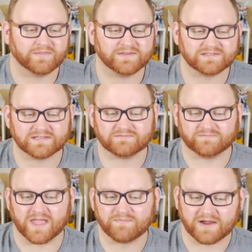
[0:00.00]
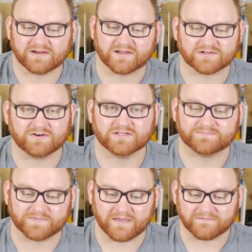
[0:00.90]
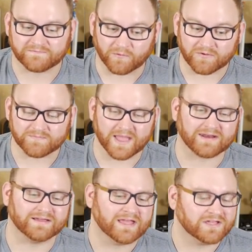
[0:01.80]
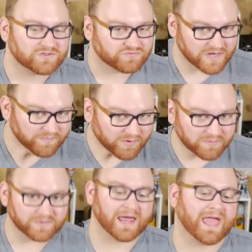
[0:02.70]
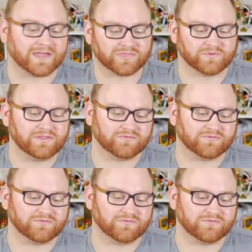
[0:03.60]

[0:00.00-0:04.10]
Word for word: This is Vampire Nocturnus, a four mana triple black three.